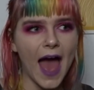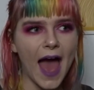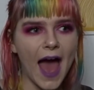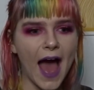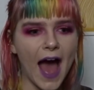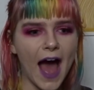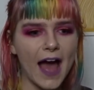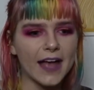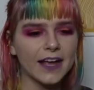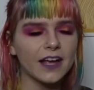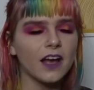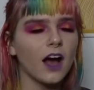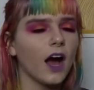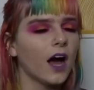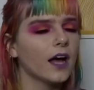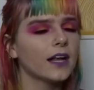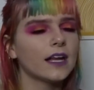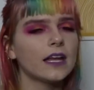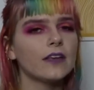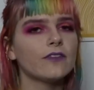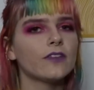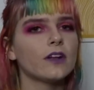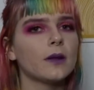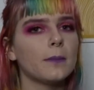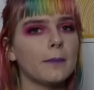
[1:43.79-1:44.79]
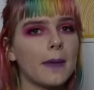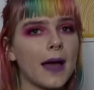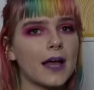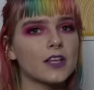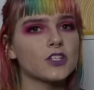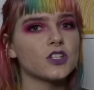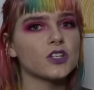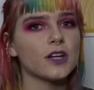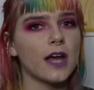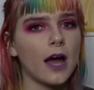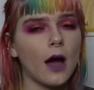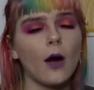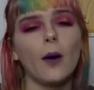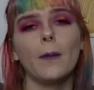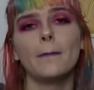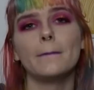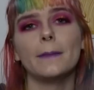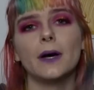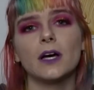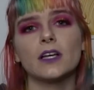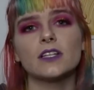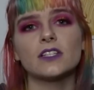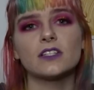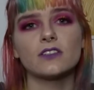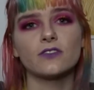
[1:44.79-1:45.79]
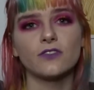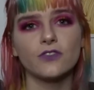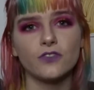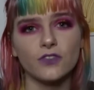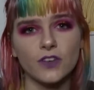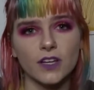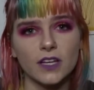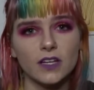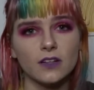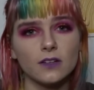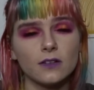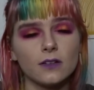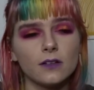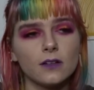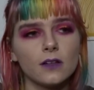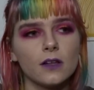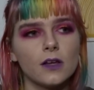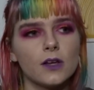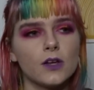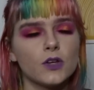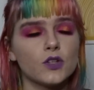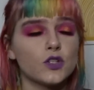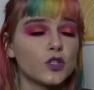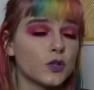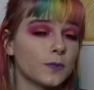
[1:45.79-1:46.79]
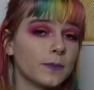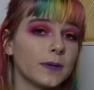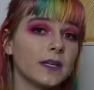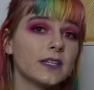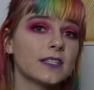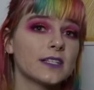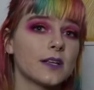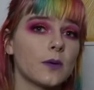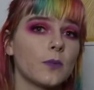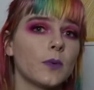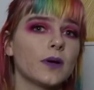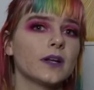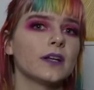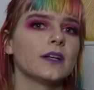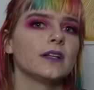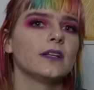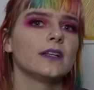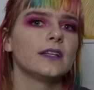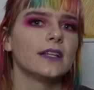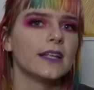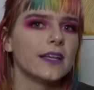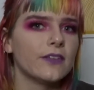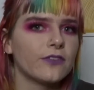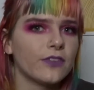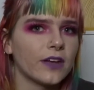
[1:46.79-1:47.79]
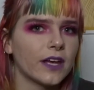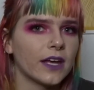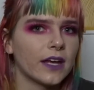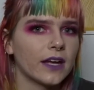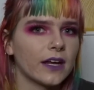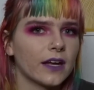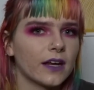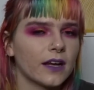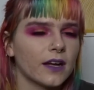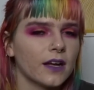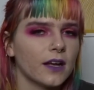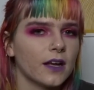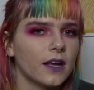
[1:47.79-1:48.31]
I can't even imagine how it must feel to be someone living